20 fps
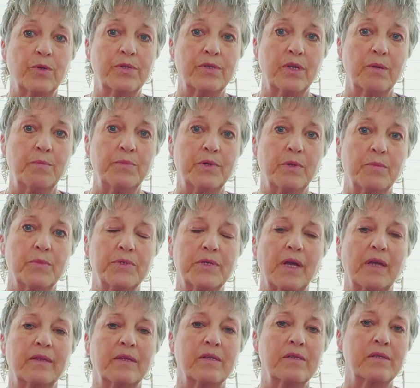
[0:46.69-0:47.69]
symptoms
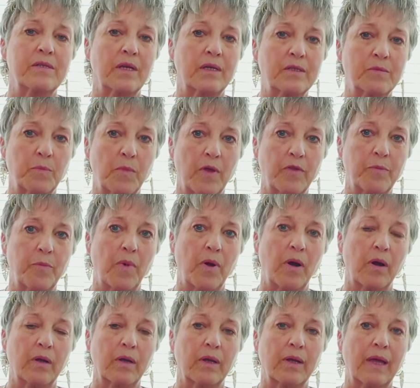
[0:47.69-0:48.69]
at the 6-month
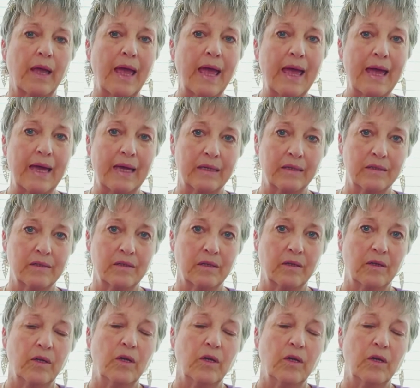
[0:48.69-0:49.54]
mark, and